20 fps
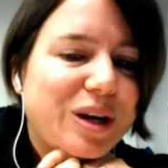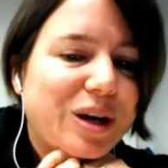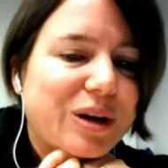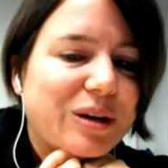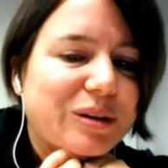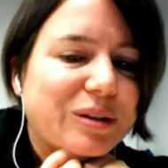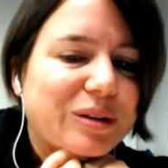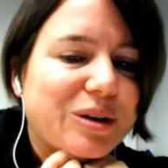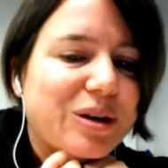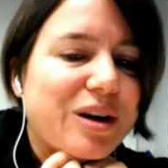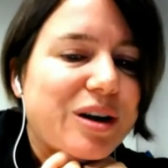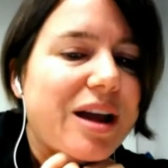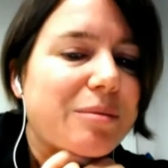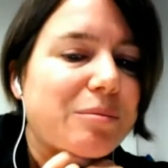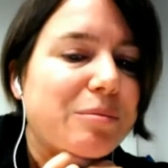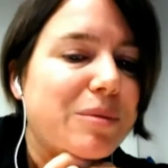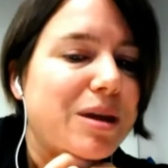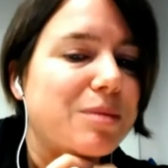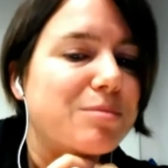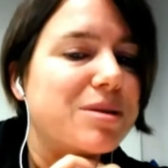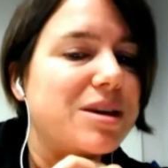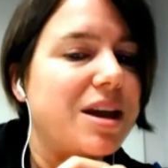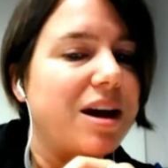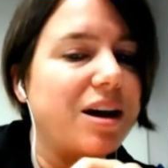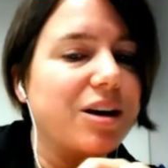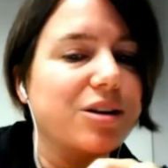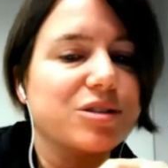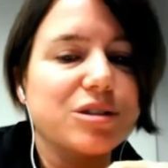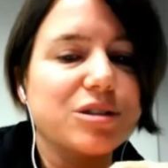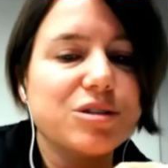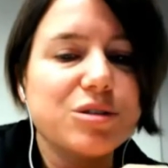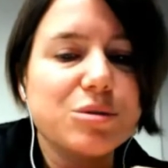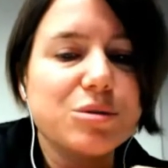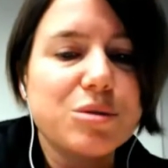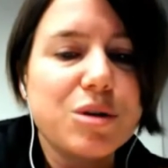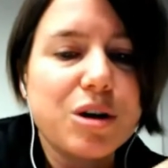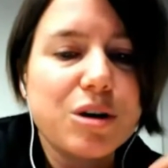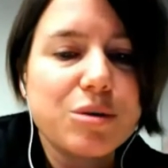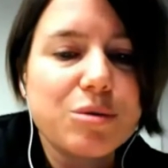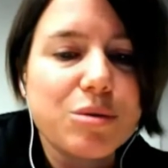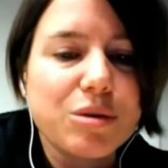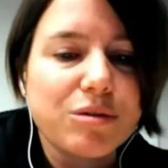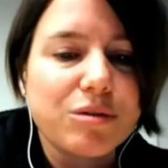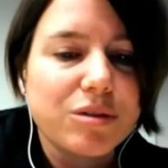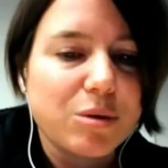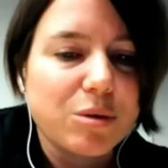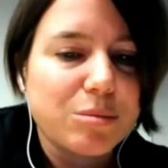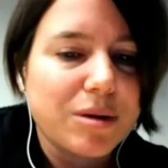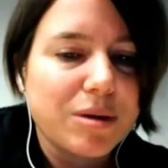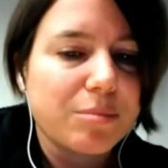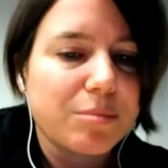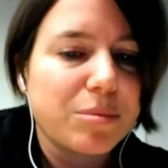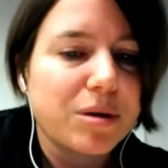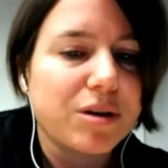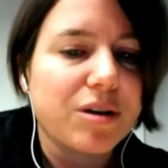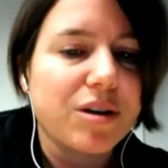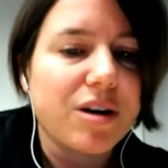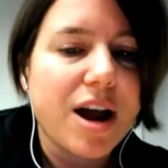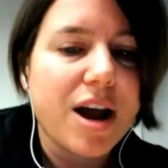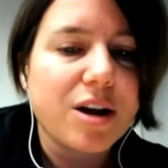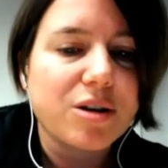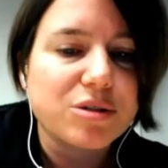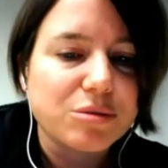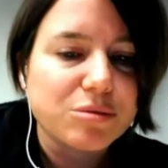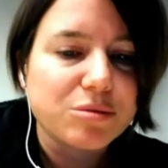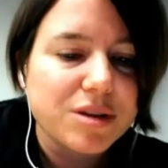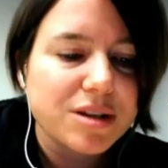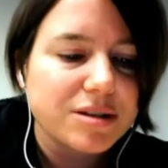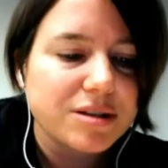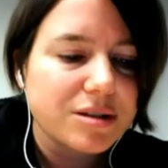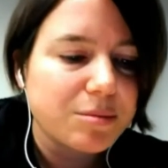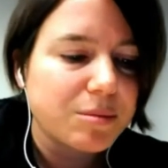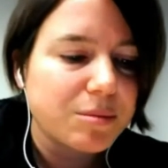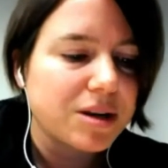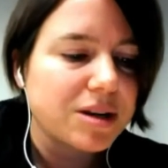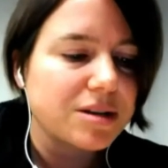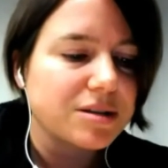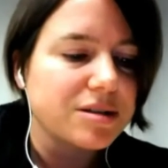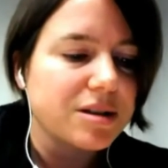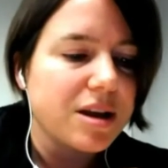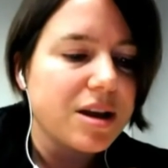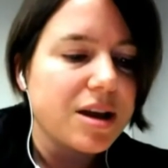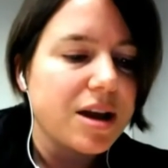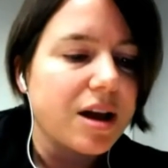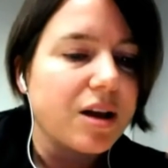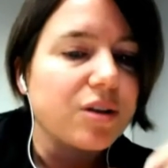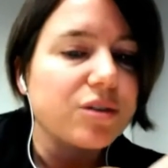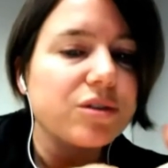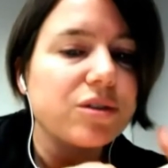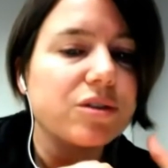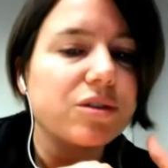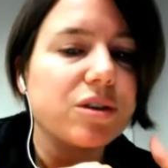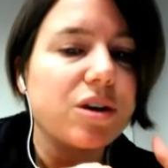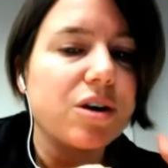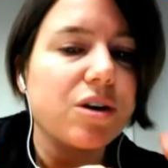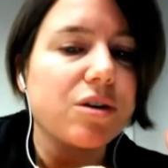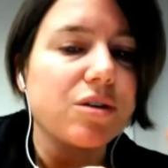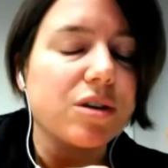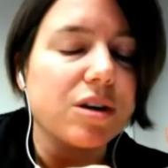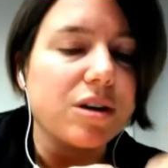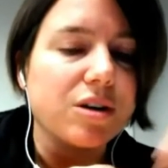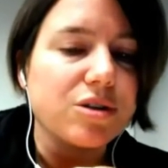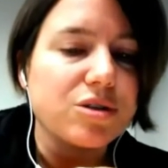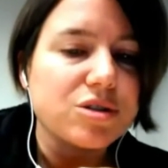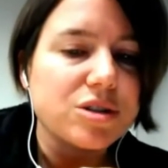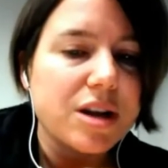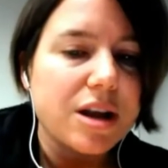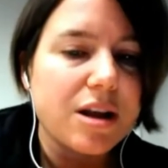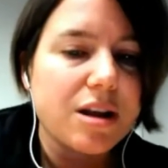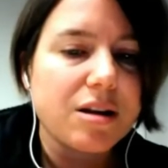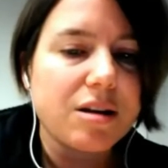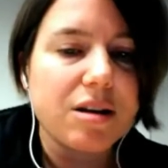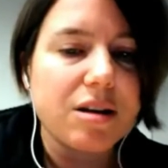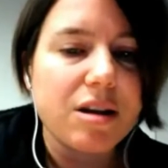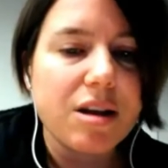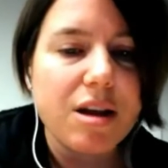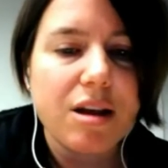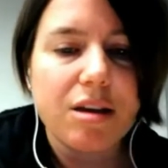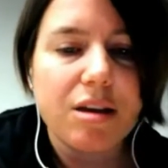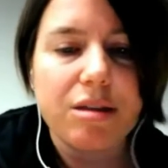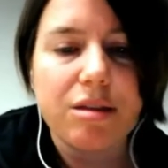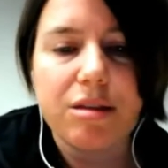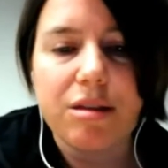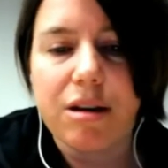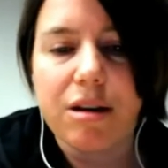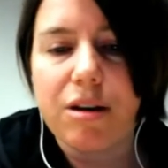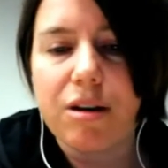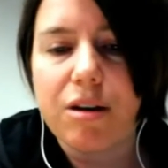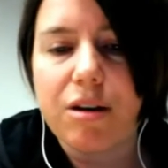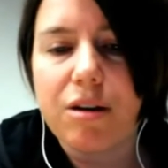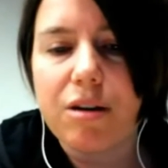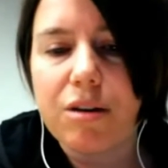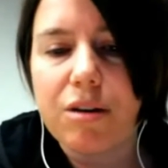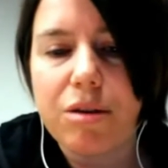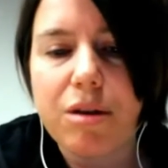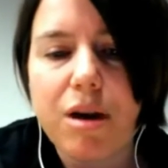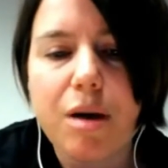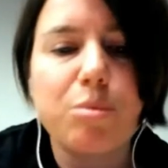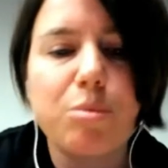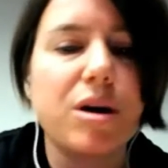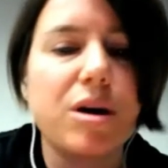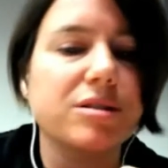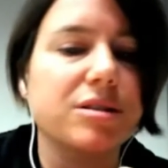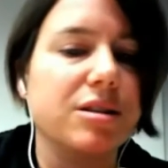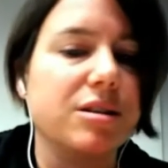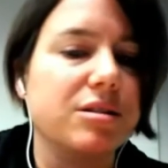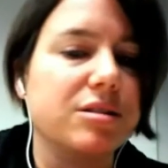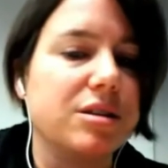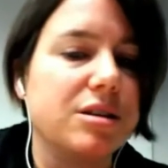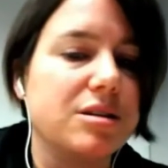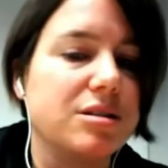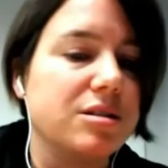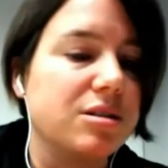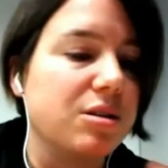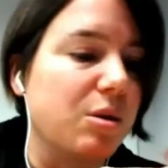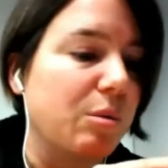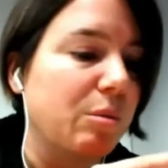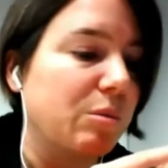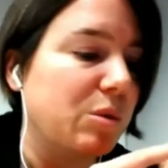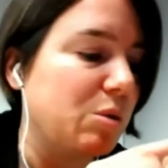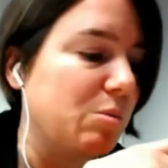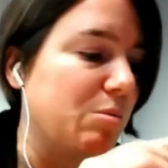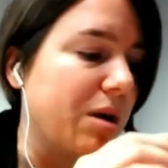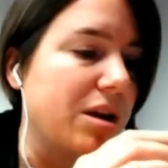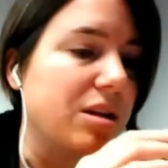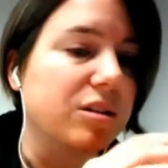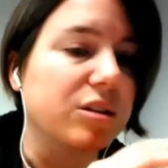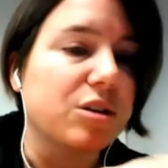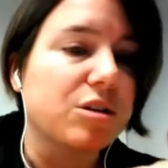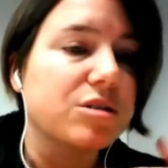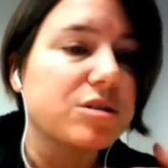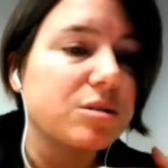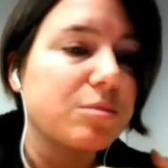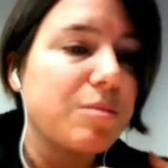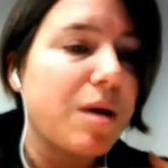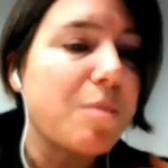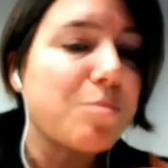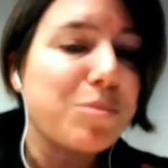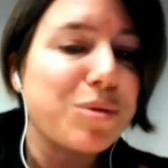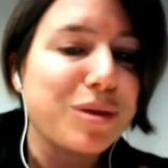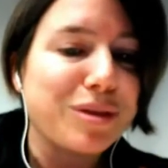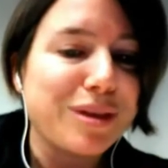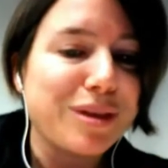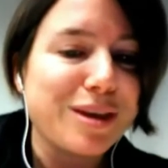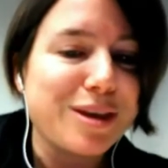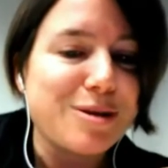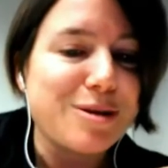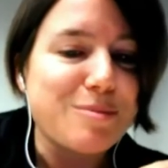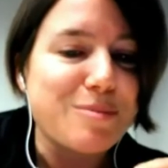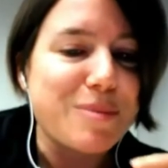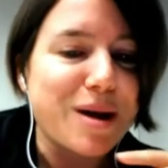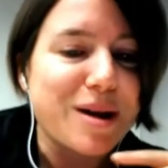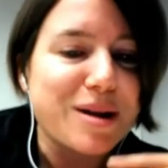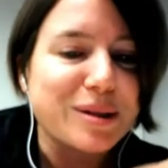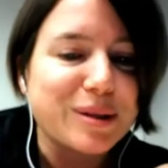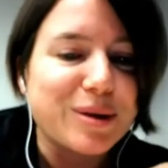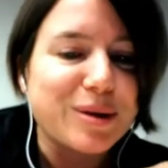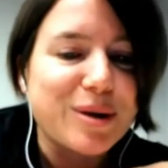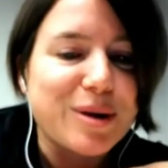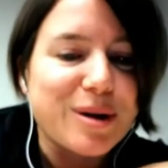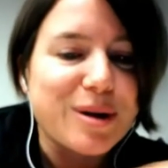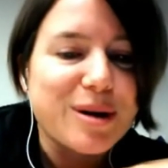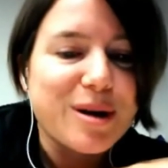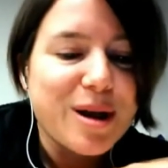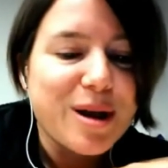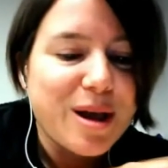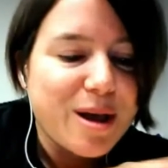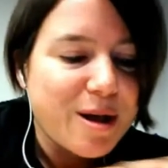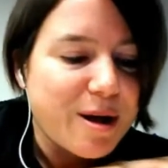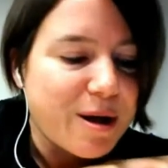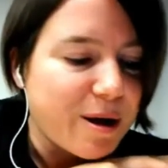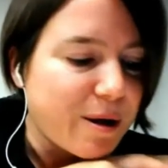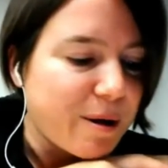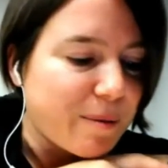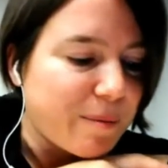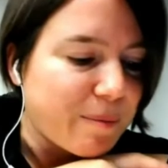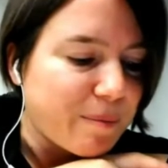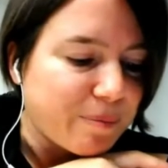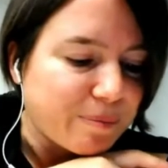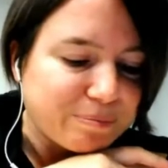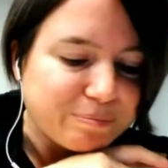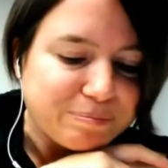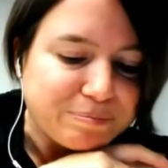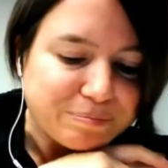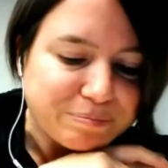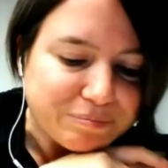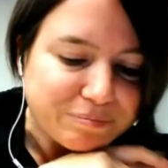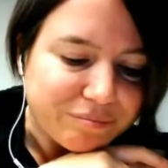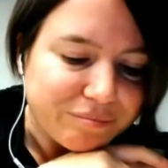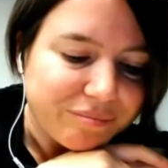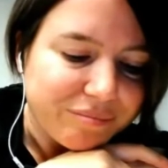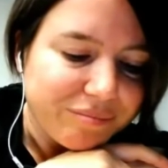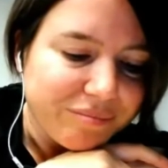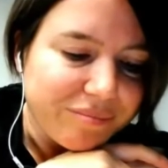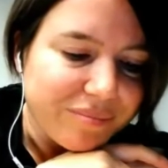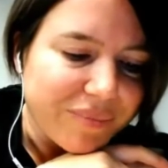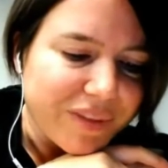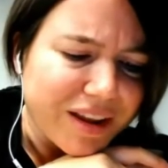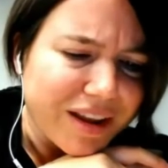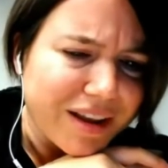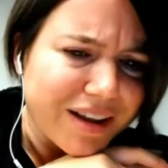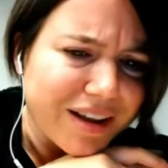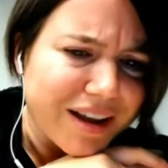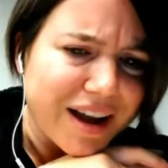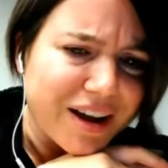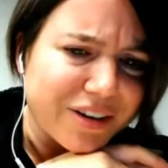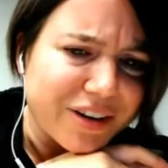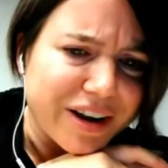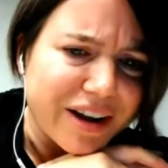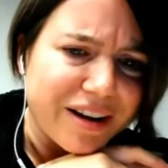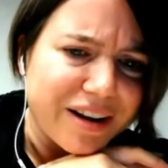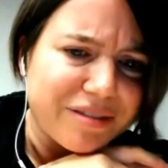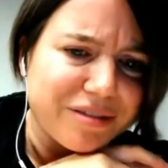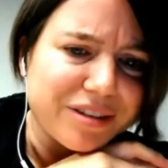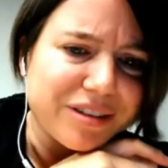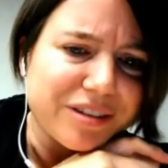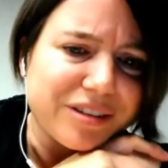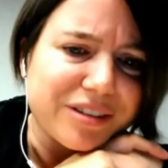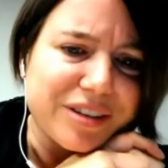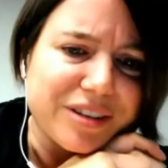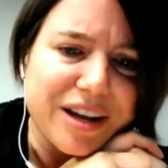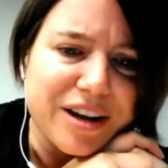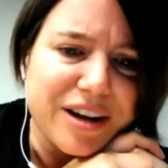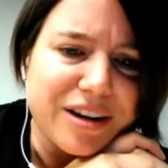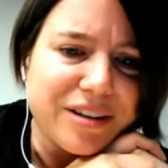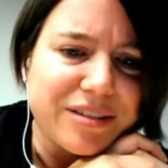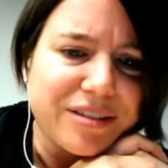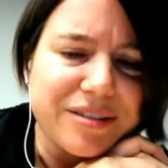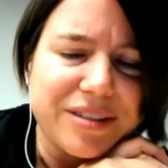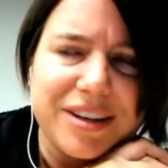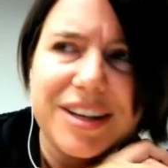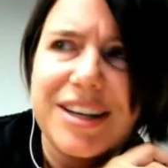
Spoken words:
to learn maybe how to do code review, get better, how to read somebody else's code and understand their thought processes. You might learn some empathy. You might learn how to have a